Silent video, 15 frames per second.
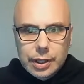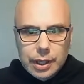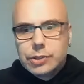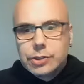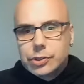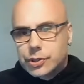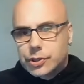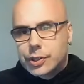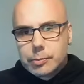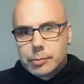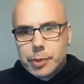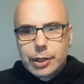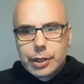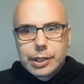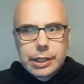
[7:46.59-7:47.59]
and just the
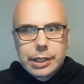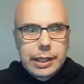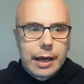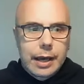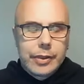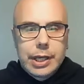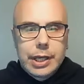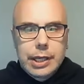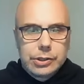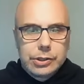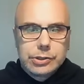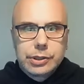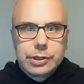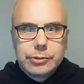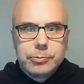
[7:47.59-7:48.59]
ability now, the
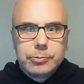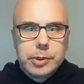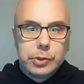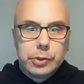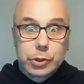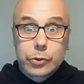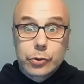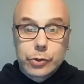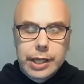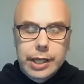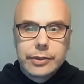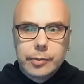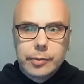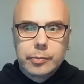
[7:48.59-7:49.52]
agency of people to create